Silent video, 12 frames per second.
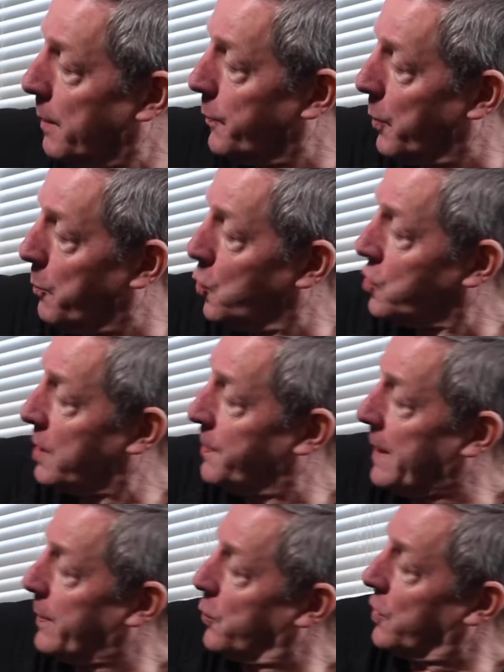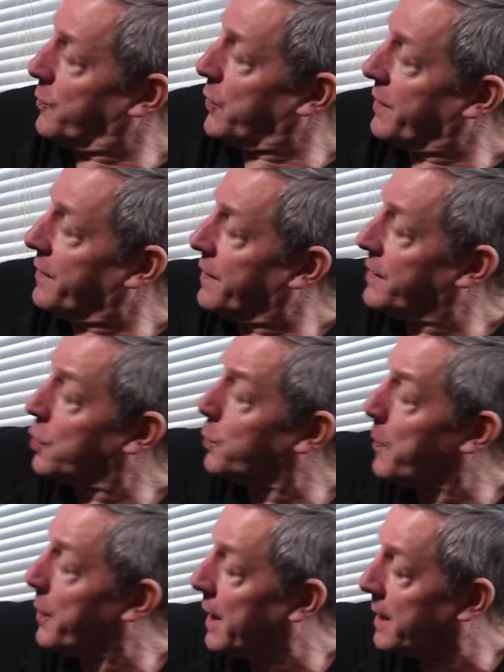But mostly people only breathe in this
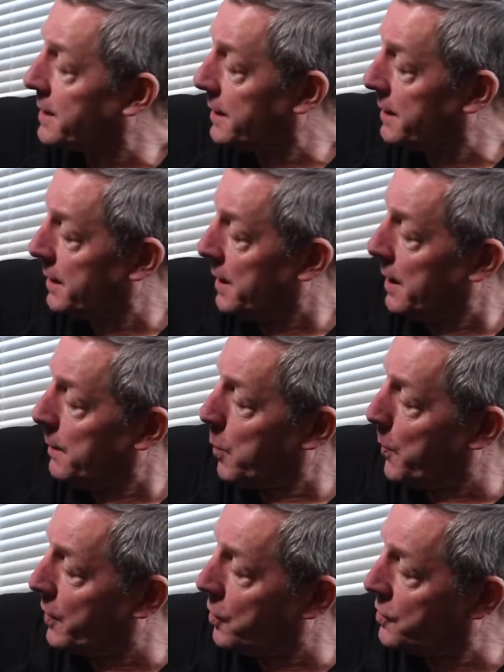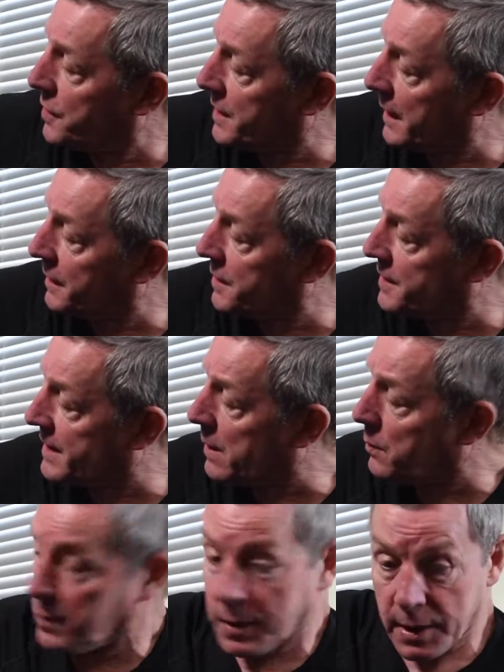upper part. But because it's anchored
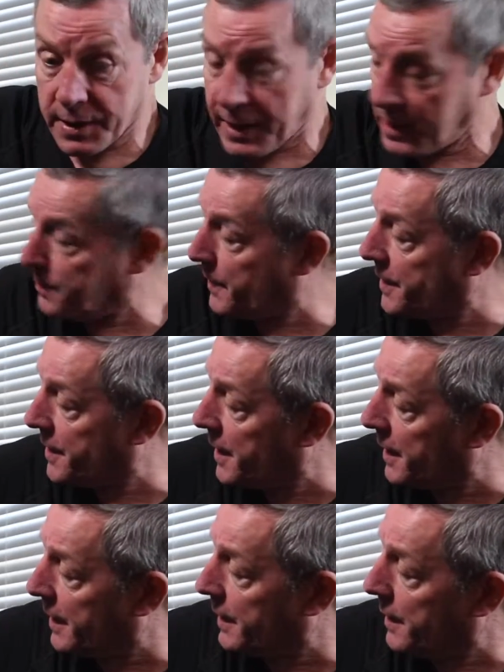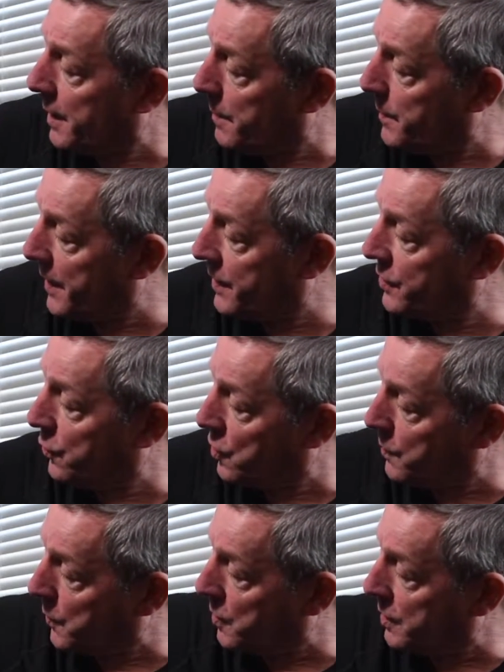down, as I explained earlier, by the
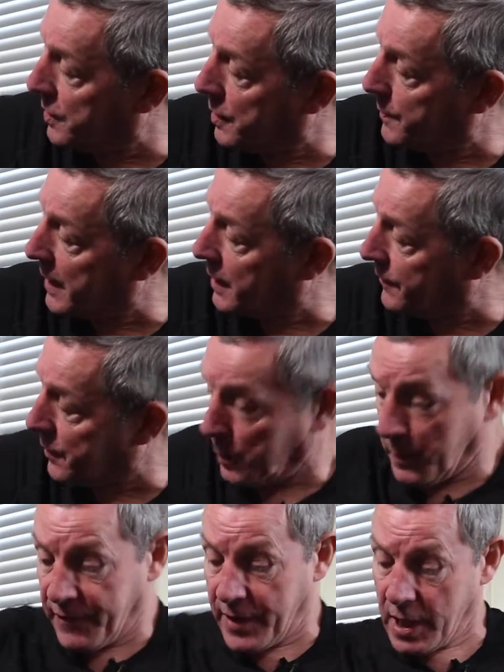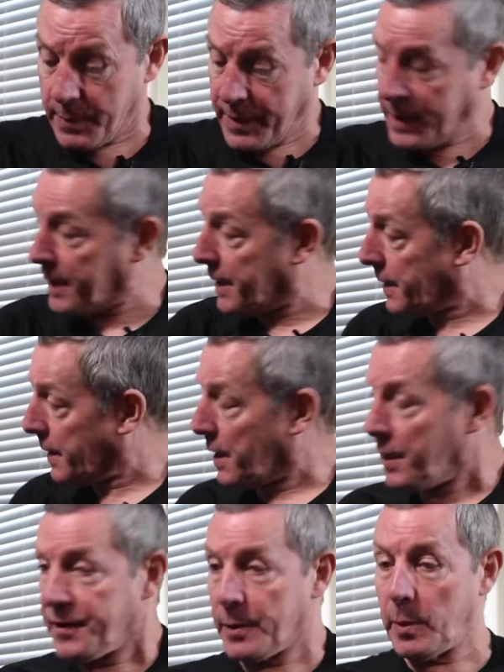psoas muscles at the back of the lumbar vertebra here,
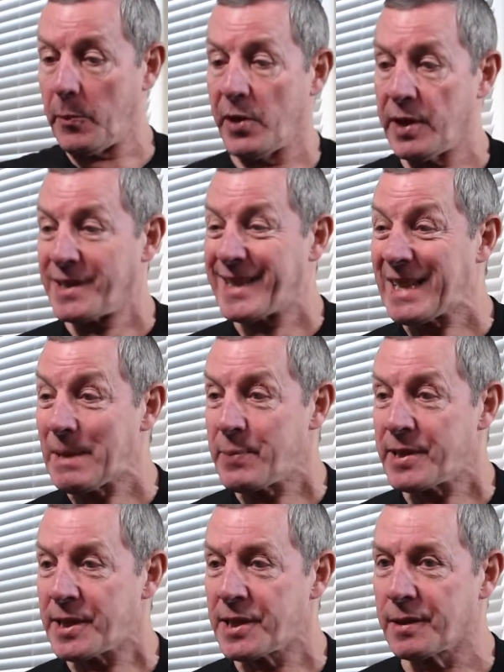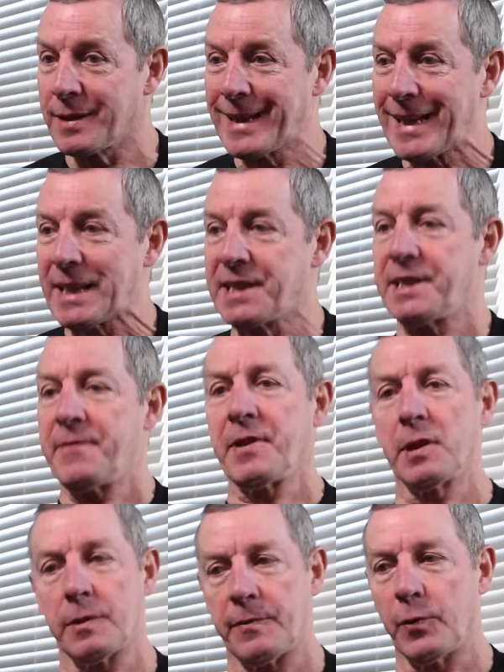then when we're in a sitting position, it's
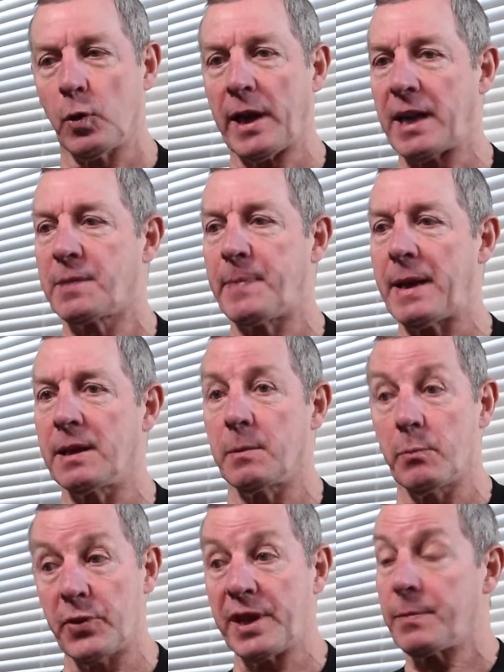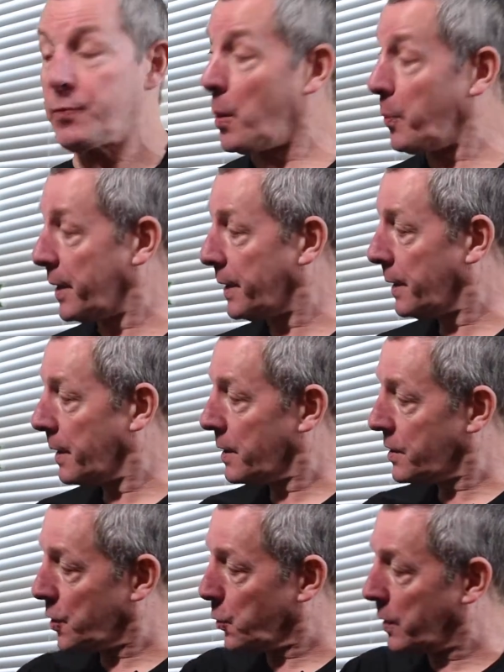difficult to fully expand and breathe properly.
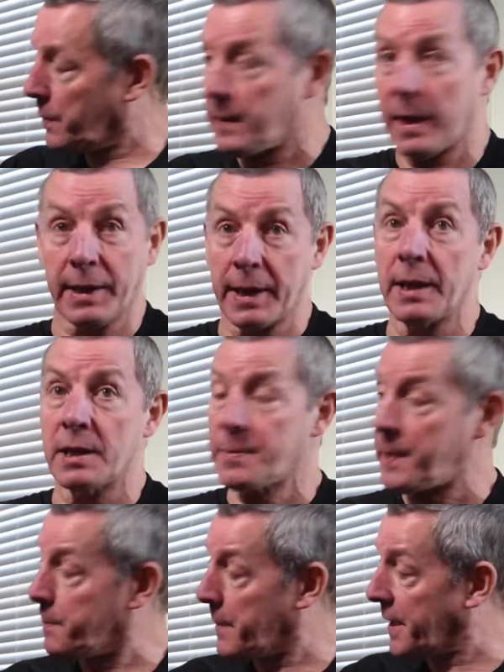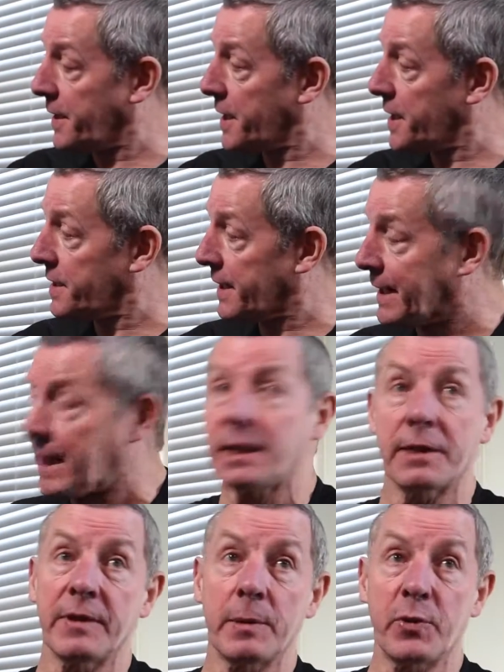So we can, again, spend many days
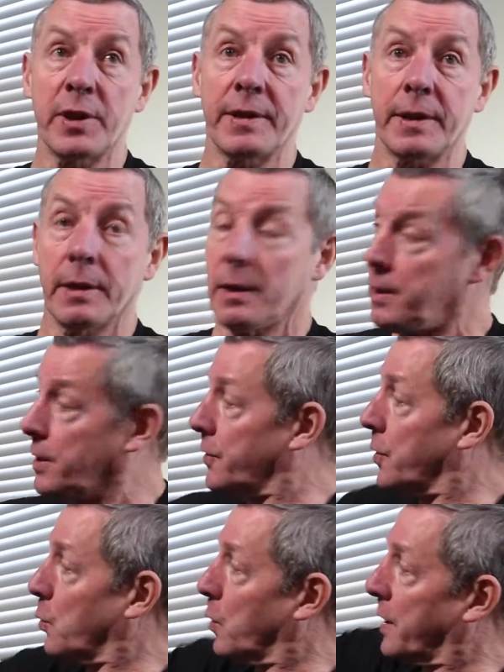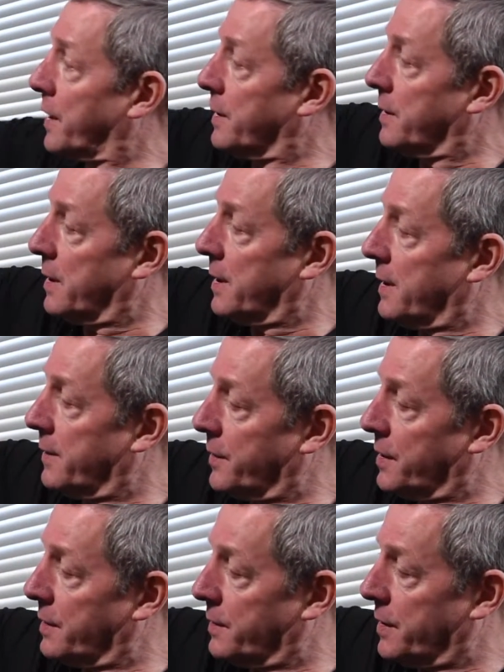inactively breathing and not
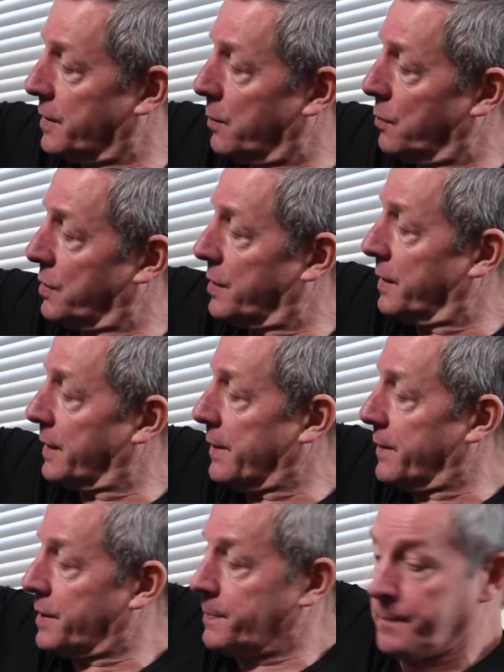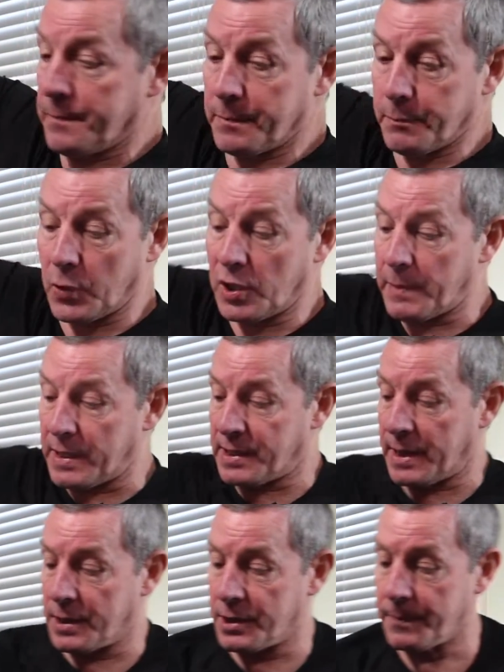working these lungs and getting this body
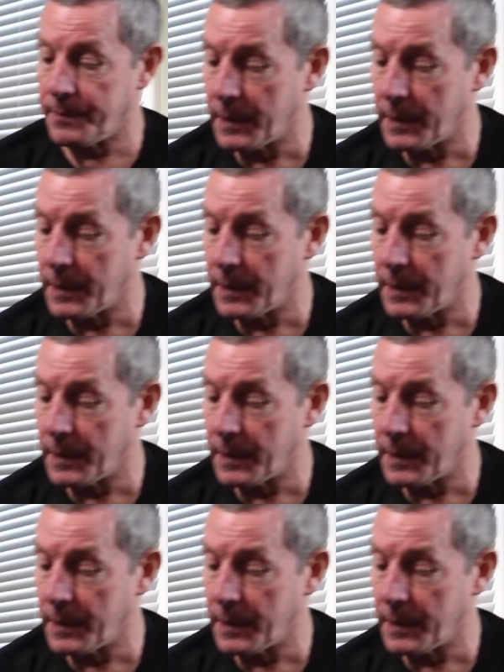massage.